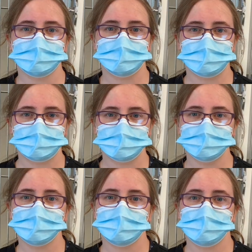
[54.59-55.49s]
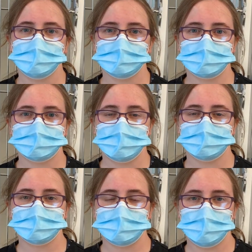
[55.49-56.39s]
to do is assess
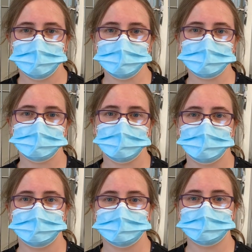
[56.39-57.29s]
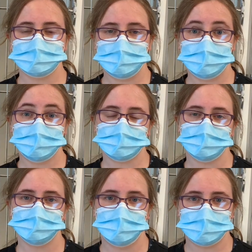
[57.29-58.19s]
the health and age
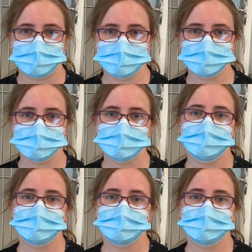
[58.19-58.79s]
of that kitten